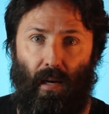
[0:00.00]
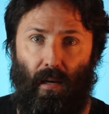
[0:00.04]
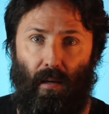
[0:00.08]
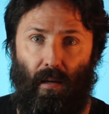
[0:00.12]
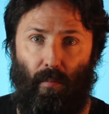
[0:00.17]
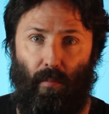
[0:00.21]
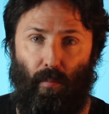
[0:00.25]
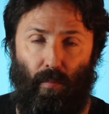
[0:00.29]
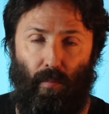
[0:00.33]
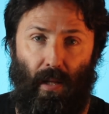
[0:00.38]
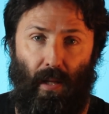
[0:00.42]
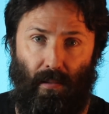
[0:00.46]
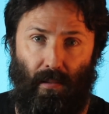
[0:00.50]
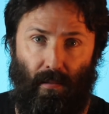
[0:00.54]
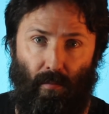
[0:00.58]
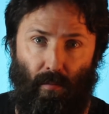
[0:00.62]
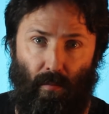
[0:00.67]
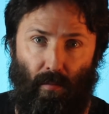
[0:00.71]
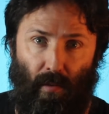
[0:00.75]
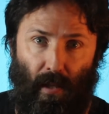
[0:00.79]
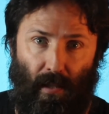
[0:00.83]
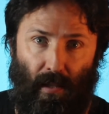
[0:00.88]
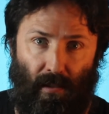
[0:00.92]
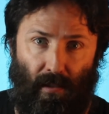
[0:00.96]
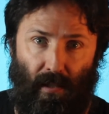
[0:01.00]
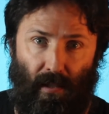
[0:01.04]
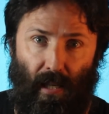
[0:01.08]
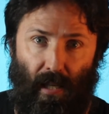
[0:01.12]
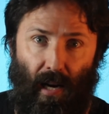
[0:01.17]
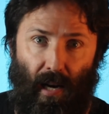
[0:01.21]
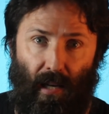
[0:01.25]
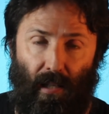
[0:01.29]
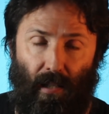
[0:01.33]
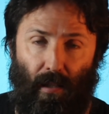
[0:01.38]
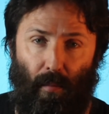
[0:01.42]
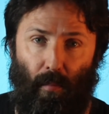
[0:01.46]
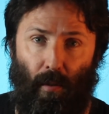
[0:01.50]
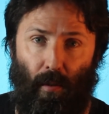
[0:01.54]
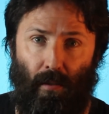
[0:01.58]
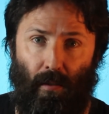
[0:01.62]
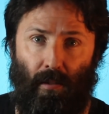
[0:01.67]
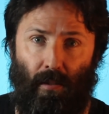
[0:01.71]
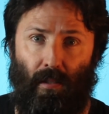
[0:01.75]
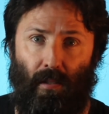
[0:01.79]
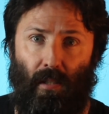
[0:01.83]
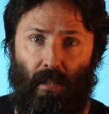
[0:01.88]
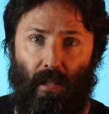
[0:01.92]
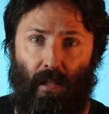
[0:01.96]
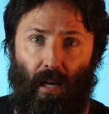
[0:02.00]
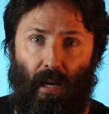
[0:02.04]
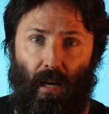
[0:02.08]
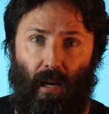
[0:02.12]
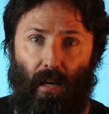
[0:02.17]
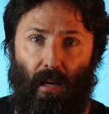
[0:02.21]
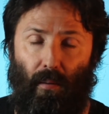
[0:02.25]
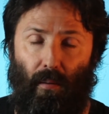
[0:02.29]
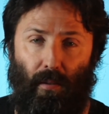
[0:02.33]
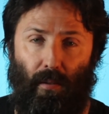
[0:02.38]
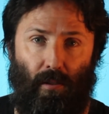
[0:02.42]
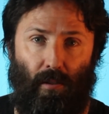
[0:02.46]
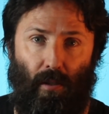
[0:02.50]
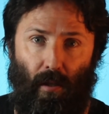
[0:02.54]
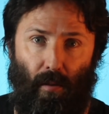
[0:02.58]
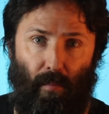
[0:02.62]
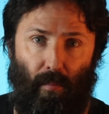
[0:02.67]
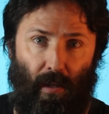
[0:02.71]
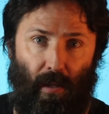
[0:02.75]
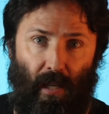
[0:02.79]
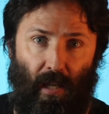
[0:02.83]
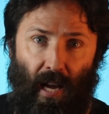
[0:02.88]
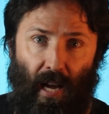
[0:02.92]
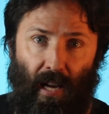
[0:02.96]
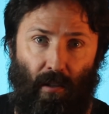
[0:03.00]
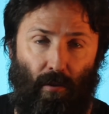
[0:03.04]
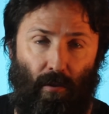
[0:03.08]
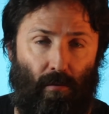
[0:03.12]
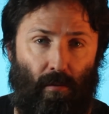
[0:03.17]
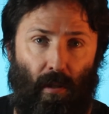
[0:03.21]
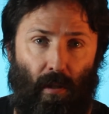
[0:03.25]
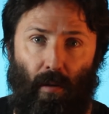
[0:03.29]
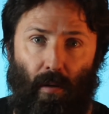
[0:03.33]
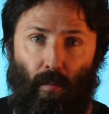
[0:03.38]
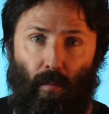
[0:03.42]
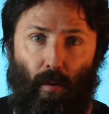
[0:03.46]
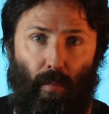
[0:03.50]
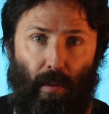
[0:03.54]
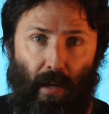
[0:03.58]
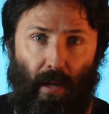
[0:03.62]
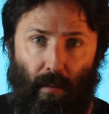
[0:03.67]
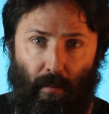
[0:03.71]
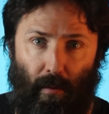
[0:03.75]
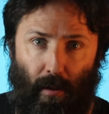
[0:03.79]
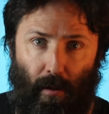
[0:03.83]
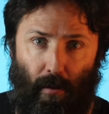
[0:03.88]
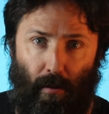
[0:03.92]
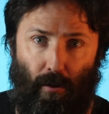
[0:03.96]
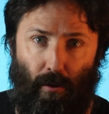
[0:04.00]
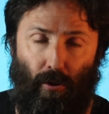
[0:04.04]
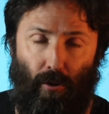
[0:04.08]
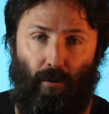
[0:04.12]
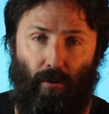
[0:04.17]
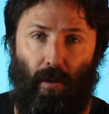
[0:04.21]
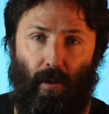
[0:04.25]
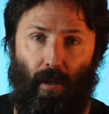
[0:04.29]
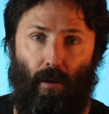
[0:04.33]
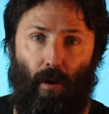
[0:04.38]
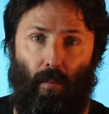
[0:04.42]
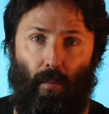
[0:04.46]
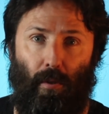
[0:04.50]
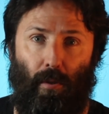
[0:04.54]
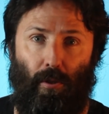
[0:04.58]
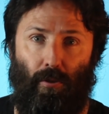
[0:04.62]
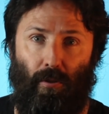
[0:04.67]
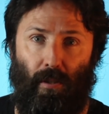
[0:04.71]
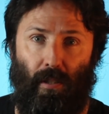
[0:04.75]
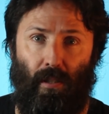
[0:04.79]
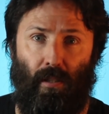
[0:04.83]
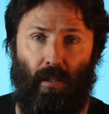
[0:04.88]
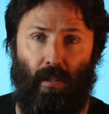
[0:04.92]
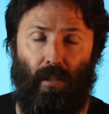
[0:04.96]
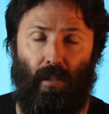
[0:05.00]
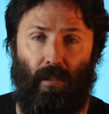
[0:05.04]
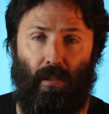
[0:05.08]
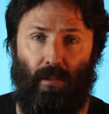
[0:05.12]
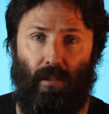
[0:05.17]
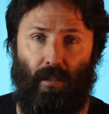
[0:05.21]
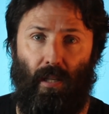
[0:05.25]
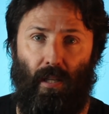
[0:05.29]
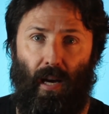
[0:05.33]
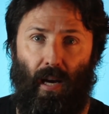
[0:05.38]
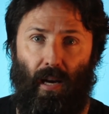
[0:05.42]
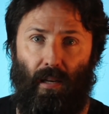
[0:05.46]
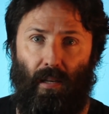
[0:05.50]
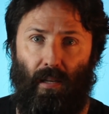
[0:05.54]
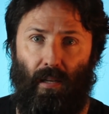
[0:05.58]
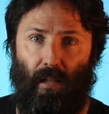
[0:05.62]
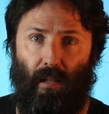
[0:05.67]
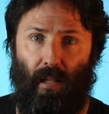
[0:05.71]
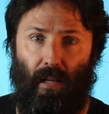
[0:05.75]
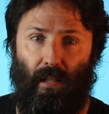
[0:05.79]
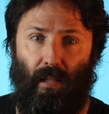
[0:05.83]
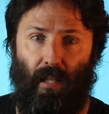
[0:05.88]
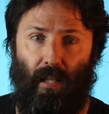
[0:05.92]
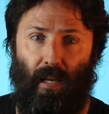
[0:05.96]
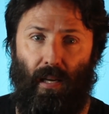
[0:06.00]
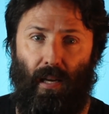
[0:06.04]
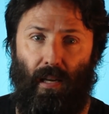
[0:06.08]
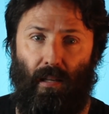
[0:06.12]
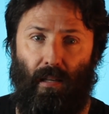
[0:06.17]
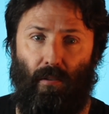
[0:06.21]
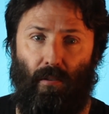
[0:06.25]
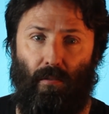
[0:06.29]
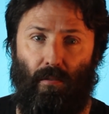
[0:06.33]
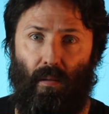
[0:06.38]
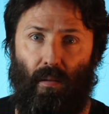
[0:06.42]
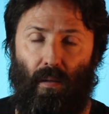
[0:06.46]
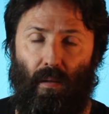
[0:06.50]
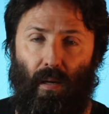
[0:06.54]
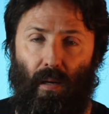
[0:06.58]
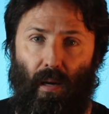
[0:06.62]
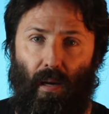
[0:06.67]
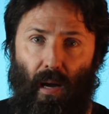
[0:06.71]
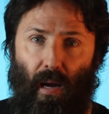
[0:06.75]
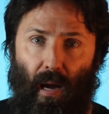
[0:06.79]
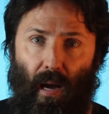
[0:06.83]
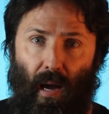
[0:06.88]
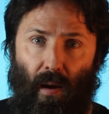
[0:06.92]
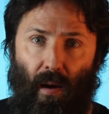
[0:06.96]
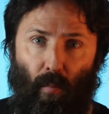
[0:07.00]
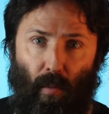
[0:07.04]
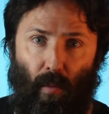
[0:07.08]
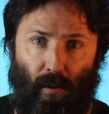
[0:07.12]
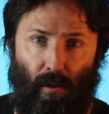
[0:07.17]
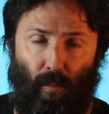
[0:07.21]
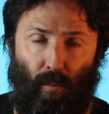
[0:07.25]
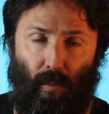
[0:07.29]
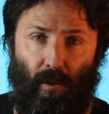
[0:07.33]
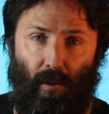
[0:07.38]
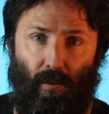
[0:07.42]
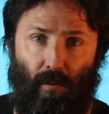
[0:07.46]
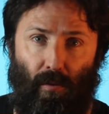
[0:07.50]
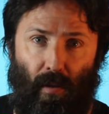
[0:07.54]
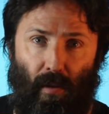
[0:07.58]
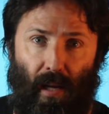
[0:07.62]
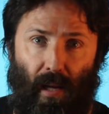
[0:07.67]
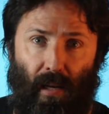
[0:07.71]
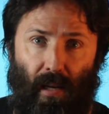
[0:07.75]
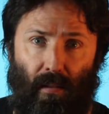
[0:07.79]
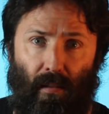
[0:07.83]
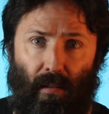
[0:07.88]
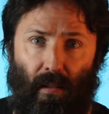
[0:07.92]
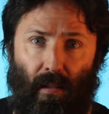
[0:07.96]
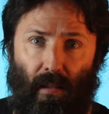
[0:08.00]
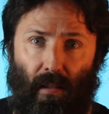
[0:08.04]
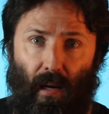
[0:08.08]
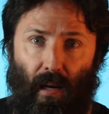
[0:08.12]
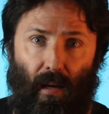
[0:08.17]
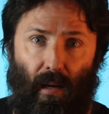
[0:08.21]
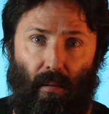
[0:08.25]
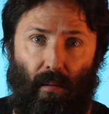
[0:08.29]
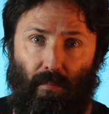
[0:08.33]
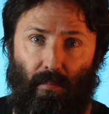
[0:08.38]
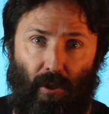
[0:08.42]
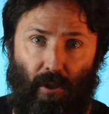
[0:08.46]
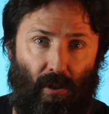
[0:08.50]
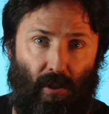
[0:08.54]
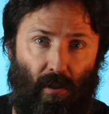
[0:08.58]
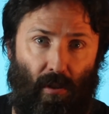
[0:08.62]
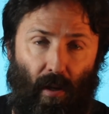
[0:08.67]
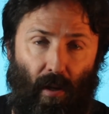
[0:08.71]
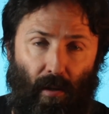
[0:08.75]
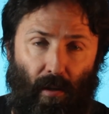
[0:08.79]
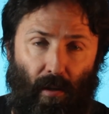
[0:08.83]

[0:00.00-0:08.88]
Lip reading: That's the argument. It's going to be an angle, and we'll be able to use trigonometry to calculate that angle. And once we do that, just like we